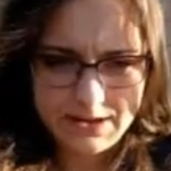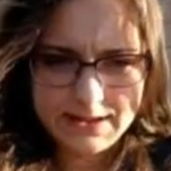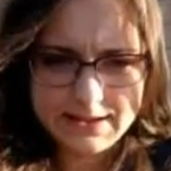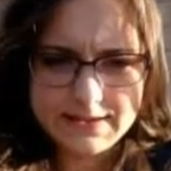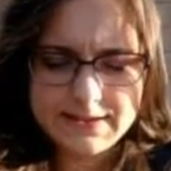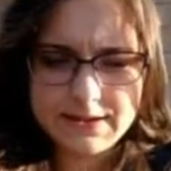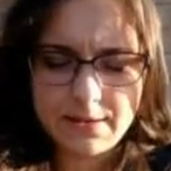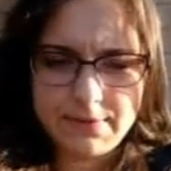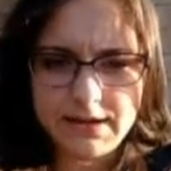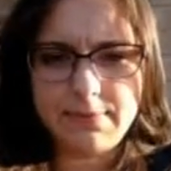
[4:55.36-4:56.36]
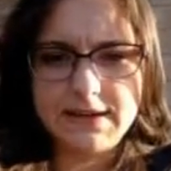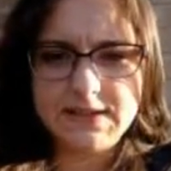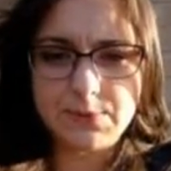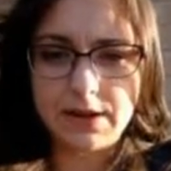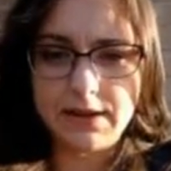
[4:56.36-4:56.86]
This is accompanied by
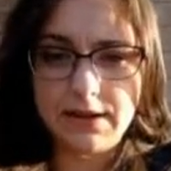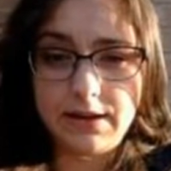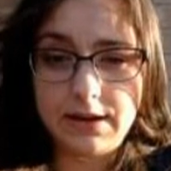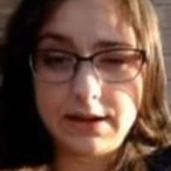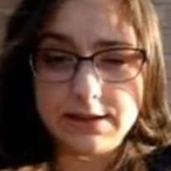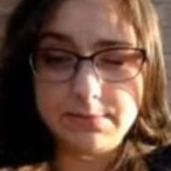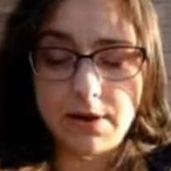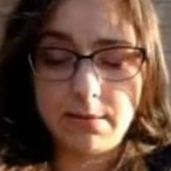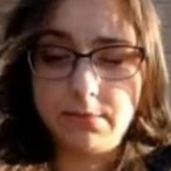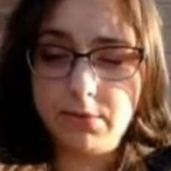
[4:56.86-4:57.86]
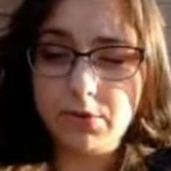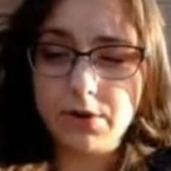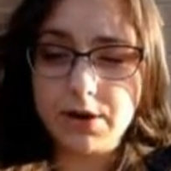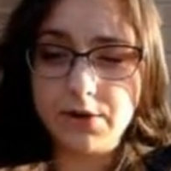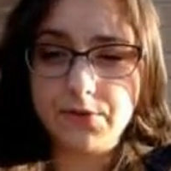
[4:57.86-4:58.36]
swelling and a probable
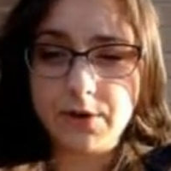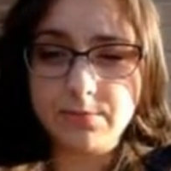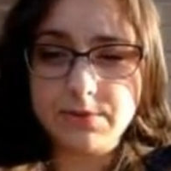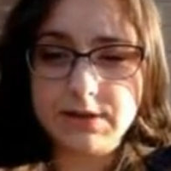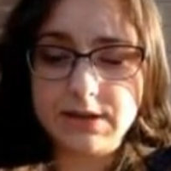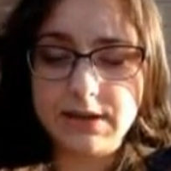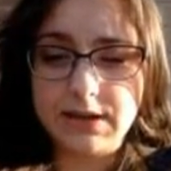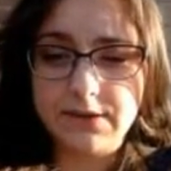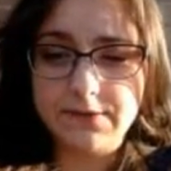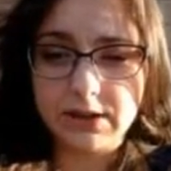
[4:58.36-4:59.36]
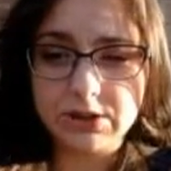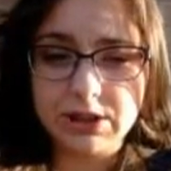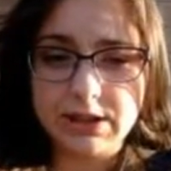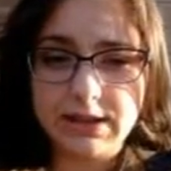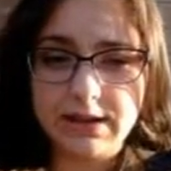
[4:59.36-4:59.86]
or confirmed
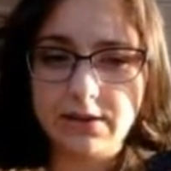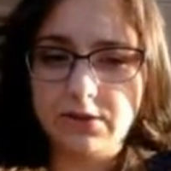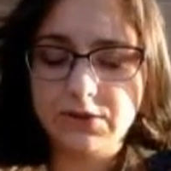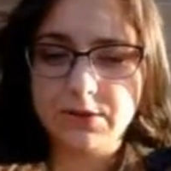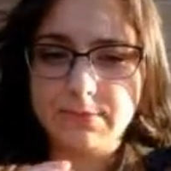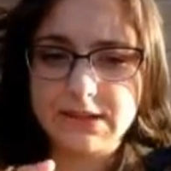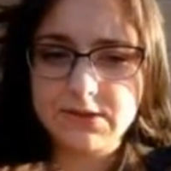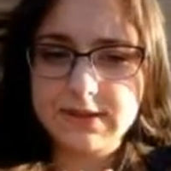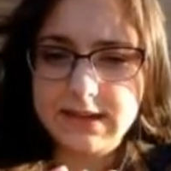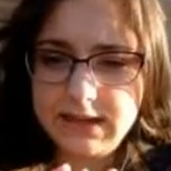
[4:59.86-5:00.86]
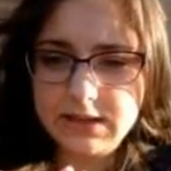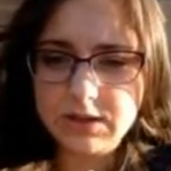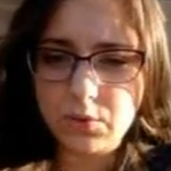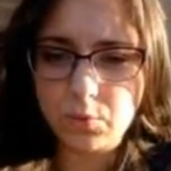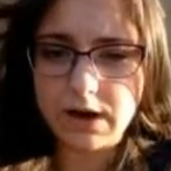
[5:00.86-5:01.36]
infection in an altered mental
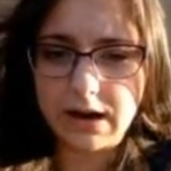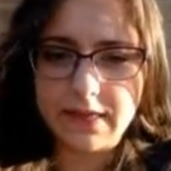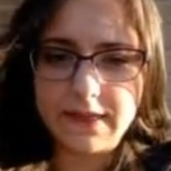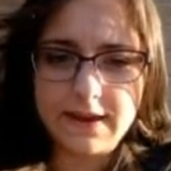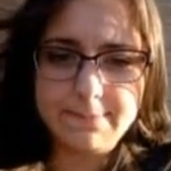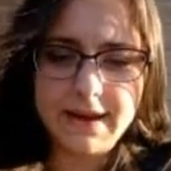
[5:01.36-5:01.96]
state where the